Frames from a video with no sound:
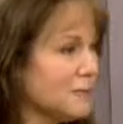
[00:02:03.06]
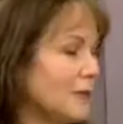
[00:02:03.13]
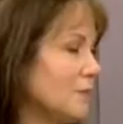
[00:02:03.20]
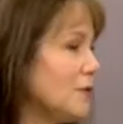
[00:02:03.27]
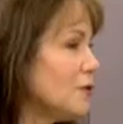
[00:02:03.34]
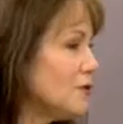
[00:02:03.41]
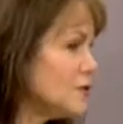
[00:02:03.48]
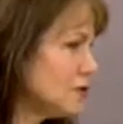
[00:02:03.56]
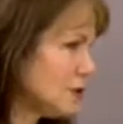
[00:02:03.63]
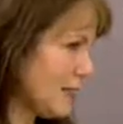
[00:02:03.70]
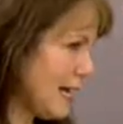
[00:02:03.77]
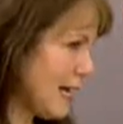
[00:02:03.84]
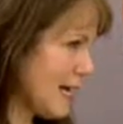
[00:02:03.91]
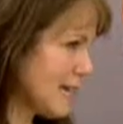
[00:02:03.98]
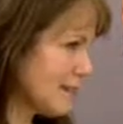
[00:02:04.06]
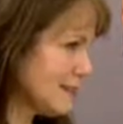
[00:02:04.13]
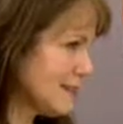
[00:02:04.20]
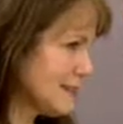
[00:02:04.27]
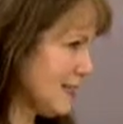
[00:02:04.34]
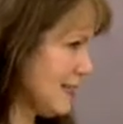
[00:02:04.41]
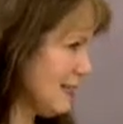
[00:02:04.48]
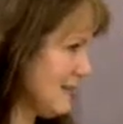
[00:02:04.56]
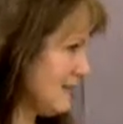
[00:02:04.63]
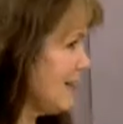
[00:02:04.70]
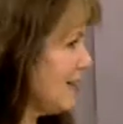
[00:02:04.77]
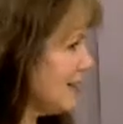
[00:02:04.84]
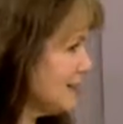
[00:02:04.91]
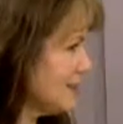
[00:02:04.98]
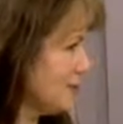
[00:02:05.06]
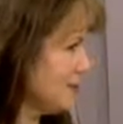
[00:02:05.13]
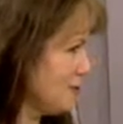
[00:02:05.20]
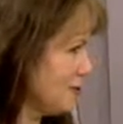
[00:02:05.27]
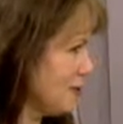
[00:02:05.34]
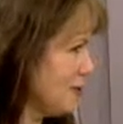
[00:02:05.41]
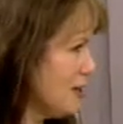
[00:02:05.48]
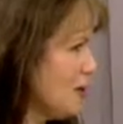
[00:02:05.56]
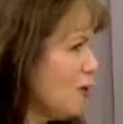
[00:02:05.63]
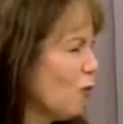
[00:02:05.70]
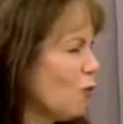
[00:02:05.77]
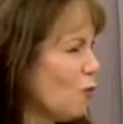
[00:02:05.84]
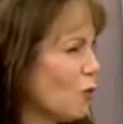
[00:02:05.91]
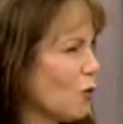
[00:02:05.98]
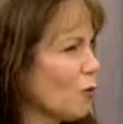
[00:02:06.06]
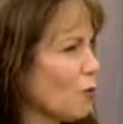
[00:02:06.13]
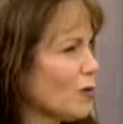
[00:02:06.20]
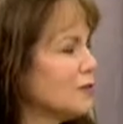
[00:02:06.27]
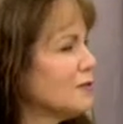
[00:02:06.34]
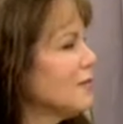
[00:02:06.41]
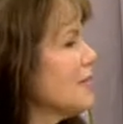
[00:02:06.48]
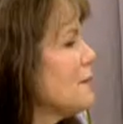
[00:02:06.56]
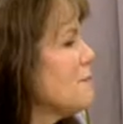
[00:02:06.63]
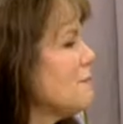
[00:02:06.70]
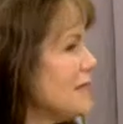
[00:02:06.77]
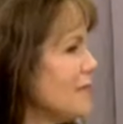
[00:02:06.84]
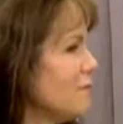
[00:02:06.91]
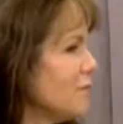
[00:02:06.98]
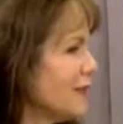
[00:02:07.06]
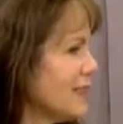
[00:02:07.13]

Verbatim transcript: maybe you should ask as a customer or what do they mean